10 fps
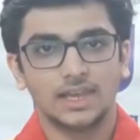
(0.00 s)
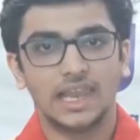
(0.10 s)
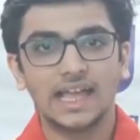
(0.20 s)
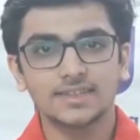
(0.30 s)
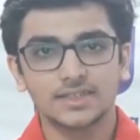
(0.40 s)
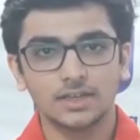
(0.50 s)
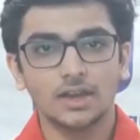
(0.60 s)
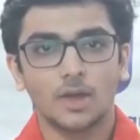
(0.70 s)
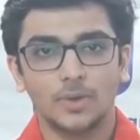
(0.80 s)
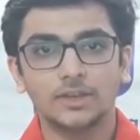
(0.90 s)
Last year,
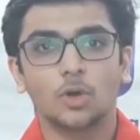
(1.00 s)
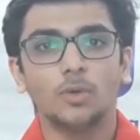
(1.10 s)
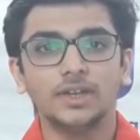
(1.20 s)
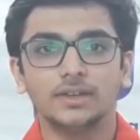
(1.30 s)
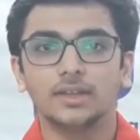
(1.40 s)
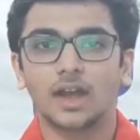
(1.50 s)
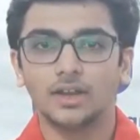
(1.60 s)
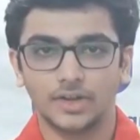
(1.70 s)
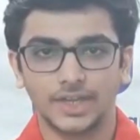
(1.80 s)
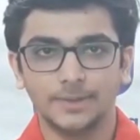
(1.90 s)
when COVID hit the
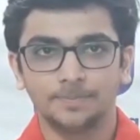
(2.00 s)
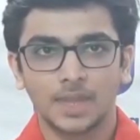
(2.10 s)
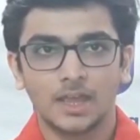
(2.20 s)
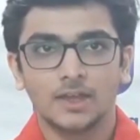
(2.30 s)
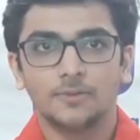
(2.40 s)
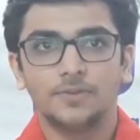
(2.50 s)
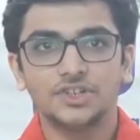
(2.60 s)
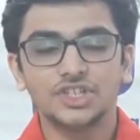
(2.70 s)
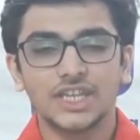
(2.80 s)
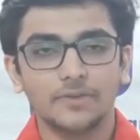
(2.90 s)
country,
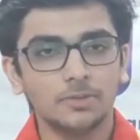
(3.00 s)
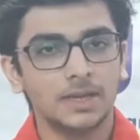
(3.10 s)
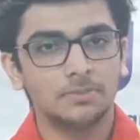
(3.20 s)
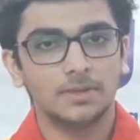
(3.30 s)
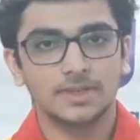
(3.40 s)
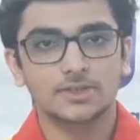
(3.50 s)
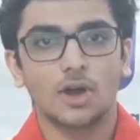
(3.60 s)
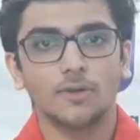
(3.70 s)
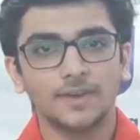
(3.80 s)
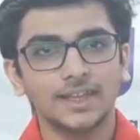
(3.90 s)
FIITJEE never made me miss
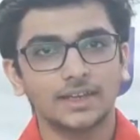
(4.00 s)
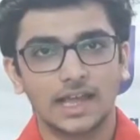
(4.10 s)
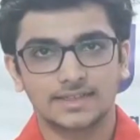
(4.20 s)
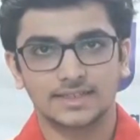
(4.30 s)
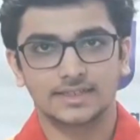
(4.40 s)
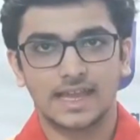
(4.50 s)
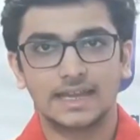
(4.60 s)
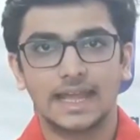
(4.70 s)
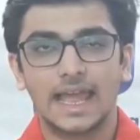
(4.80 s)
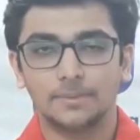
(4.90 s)
offline classes
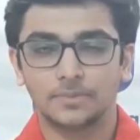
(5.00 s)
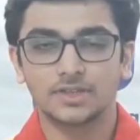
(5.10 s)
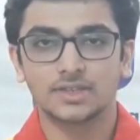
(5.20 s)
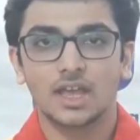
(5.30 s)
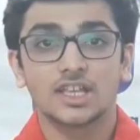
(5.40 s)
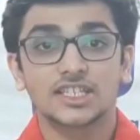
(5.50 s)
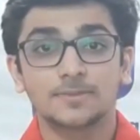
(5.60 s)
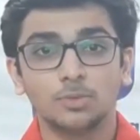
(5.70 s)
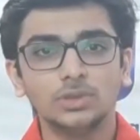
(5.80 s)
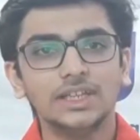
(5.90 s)
and helped us
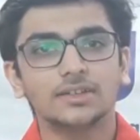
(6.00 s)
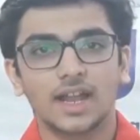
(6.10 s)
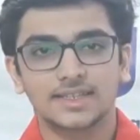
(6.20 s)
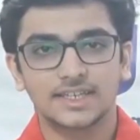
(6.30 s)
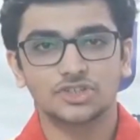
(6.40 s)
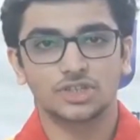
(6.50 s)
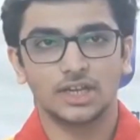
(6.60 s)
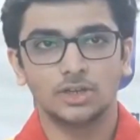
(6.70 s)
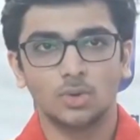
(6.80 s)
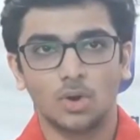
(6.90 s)
smoothly transition
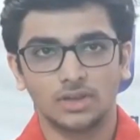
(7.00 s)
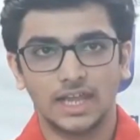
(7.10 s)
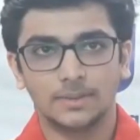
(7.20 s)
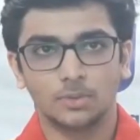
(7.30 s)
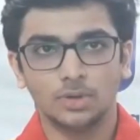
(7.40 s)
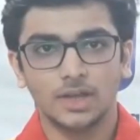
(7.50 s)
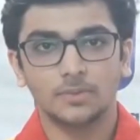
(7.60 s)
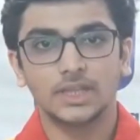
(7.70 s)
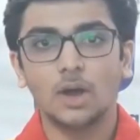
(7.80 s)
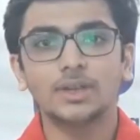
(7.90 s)
into online mode
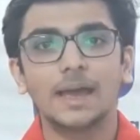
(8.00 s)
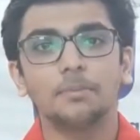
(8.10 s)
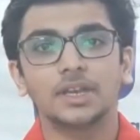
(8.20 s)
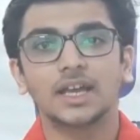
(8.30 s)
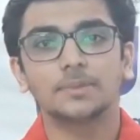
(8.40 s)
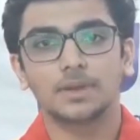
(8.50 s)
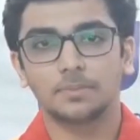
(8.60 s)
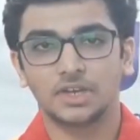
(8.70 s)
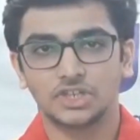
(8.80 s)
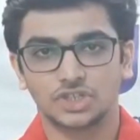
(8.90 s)
without hampering our
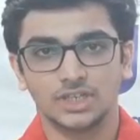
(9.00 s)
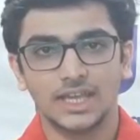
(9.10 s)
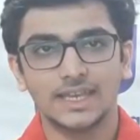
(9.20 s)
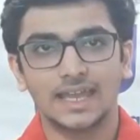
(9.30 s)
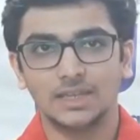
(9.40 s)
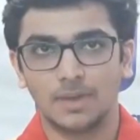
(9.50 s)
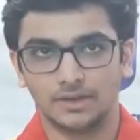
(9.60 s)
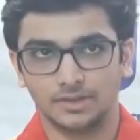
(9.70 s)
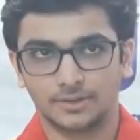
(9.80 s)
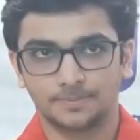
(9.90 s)
preparation in any manner.